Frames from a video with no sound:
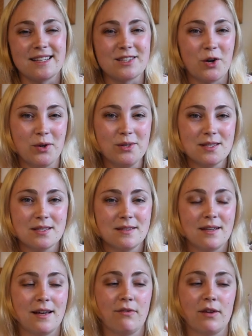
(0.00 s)
as hot,
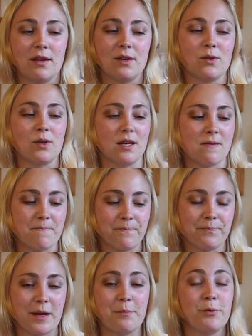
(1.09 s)
I feel like you can
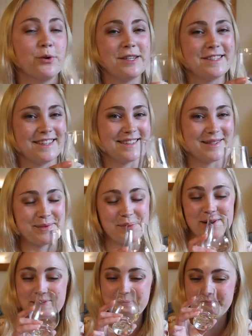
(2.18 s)
appreciate it
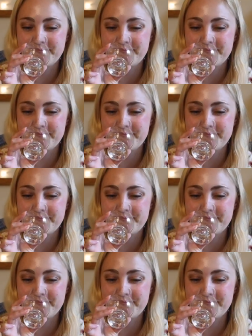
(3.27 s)
more.